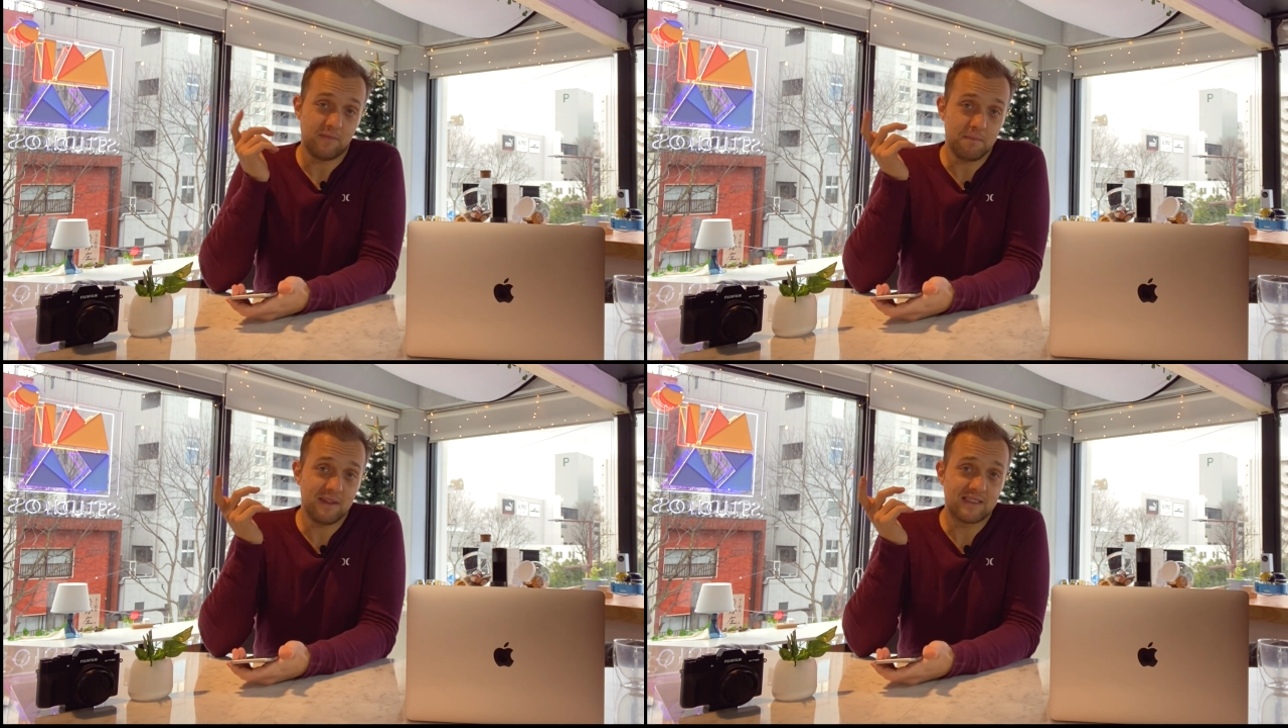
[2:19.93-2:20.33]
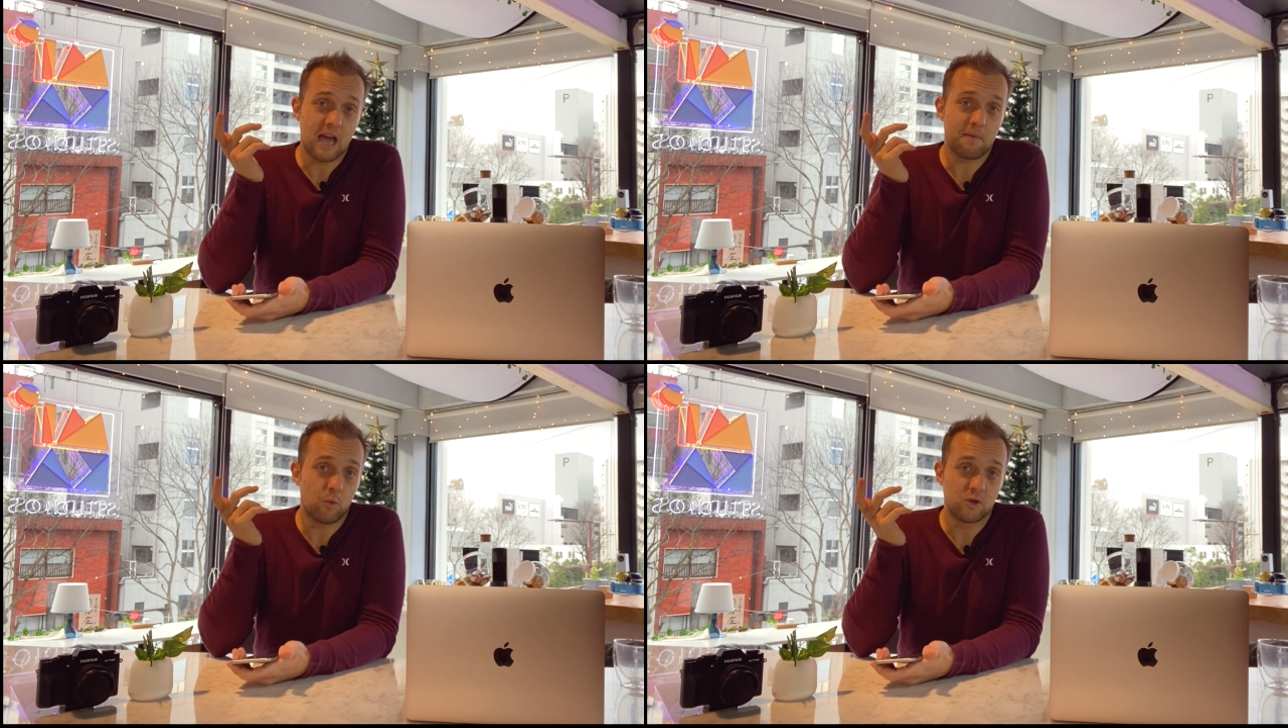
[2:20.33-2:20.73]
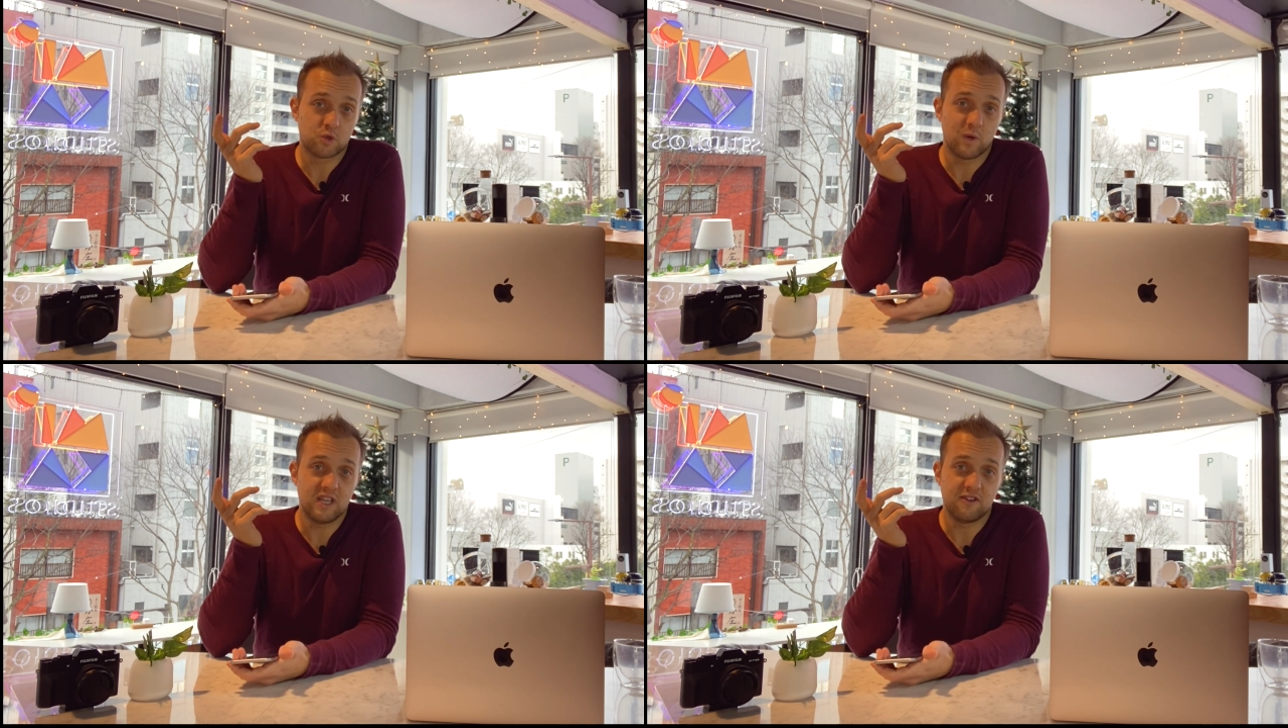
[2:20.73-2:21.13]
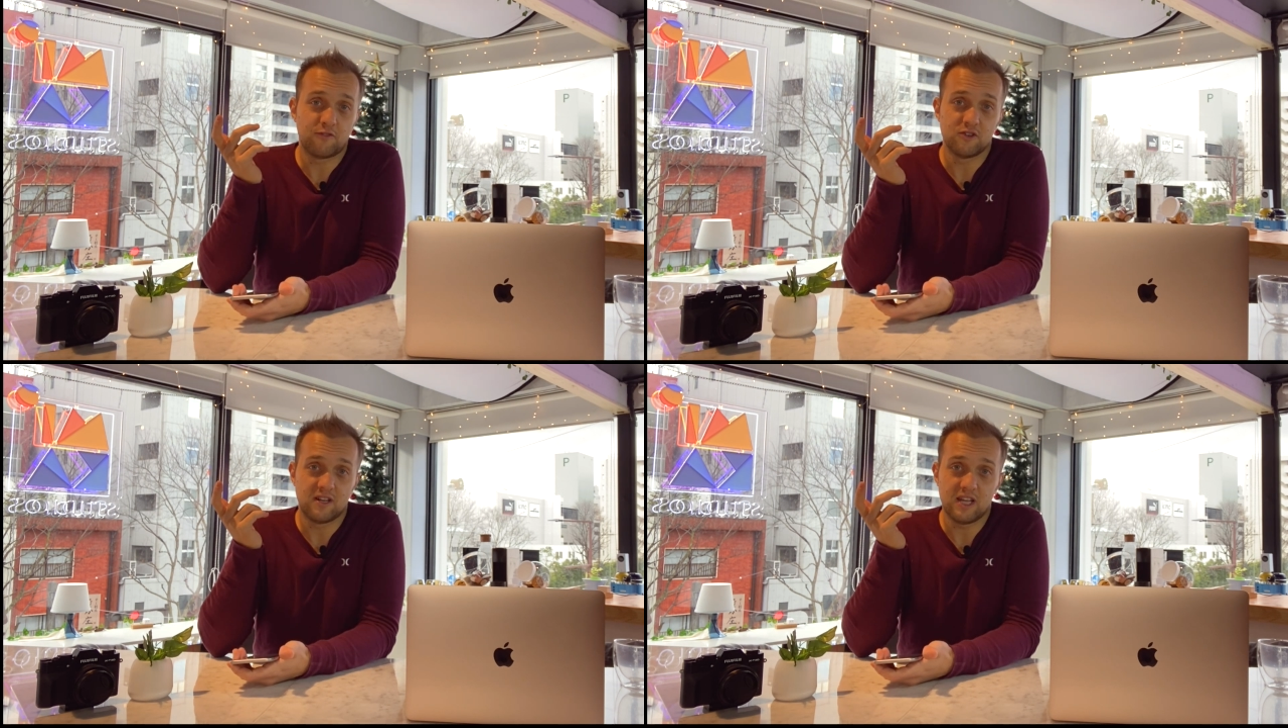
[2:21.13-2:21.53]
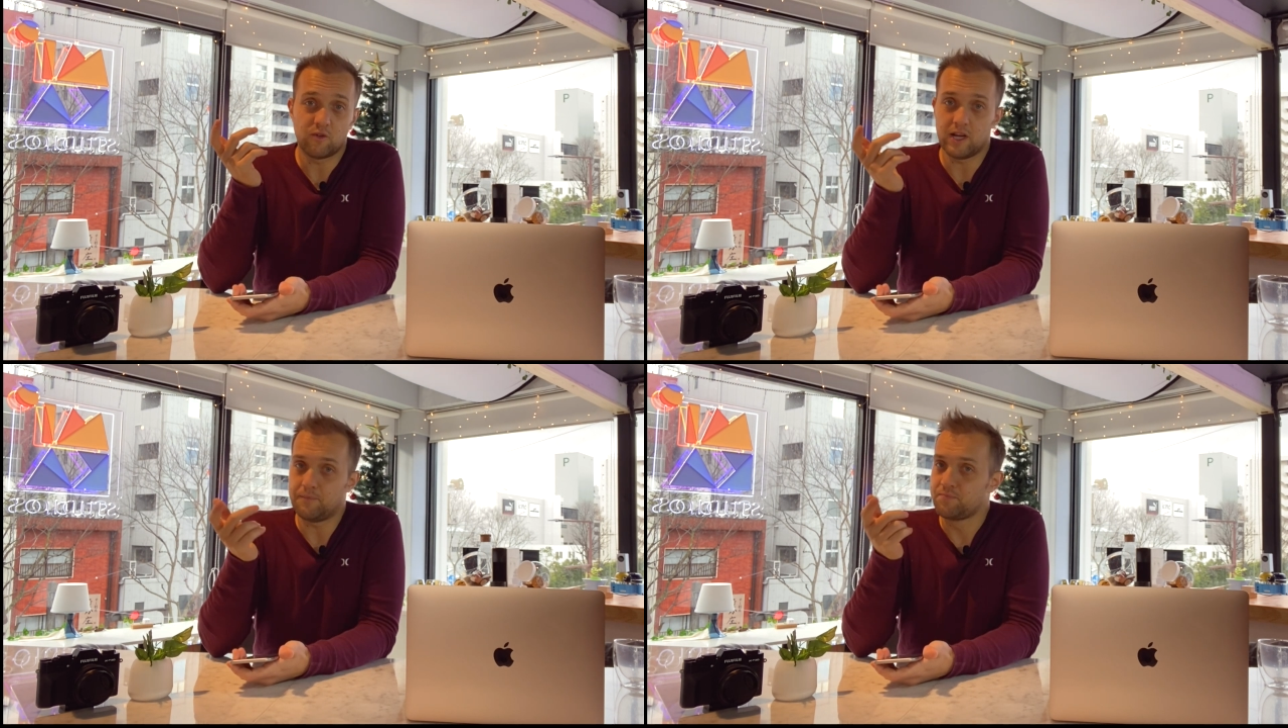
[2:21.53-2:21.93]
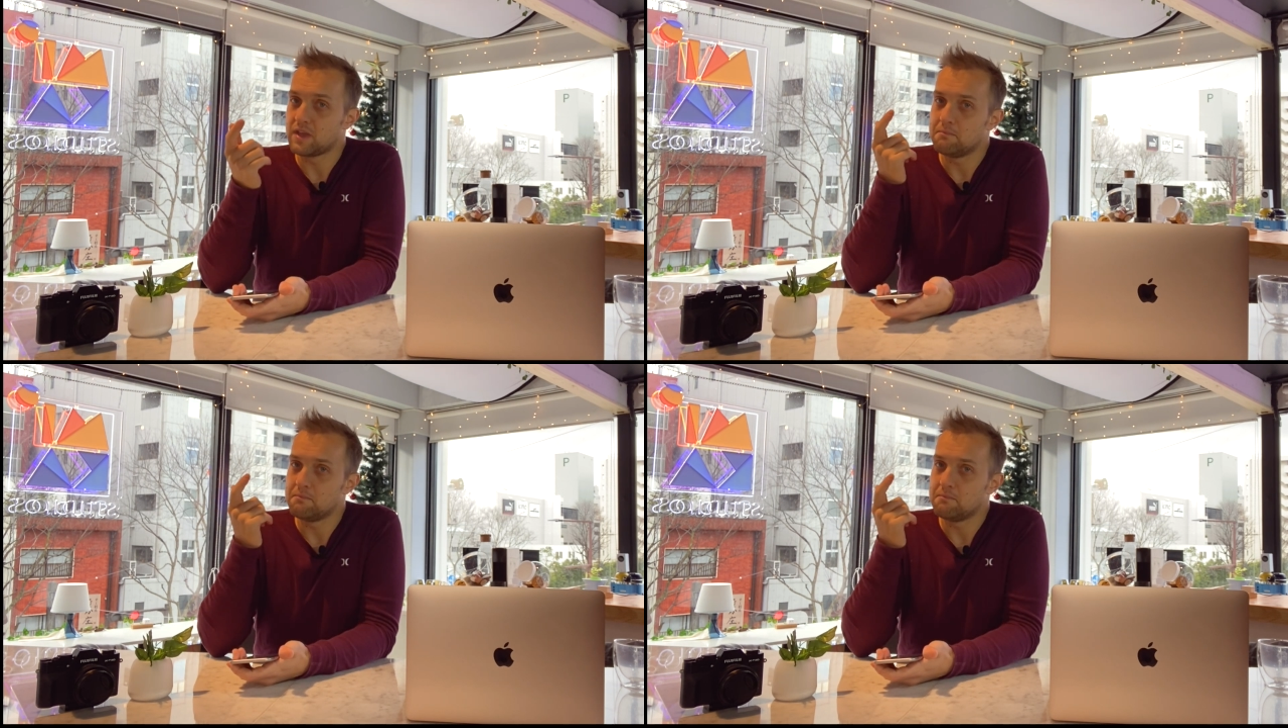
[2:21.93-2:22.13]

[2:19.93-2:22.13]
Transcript: In the meantime, I was waiting for delivery.